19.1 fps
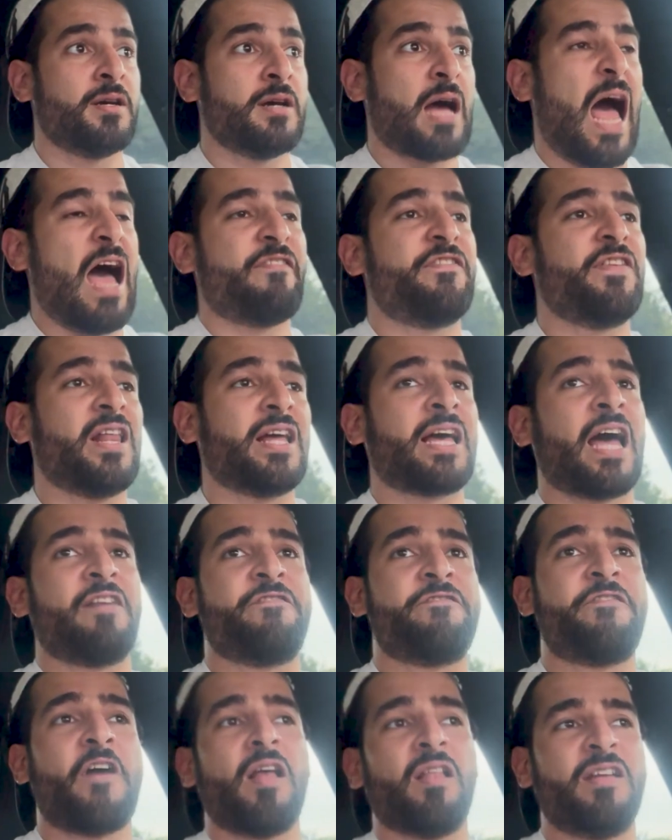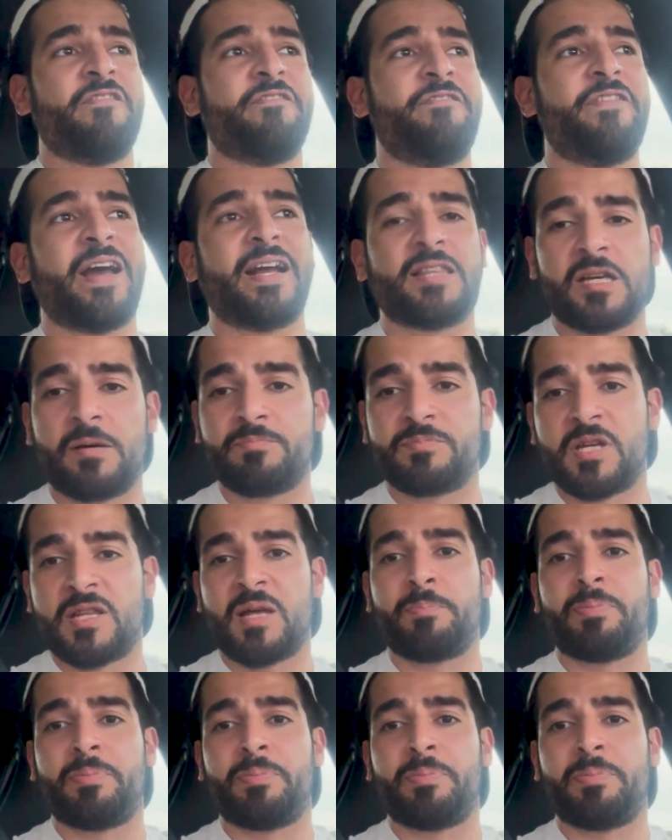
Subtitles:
I feel like I've fallen victim to the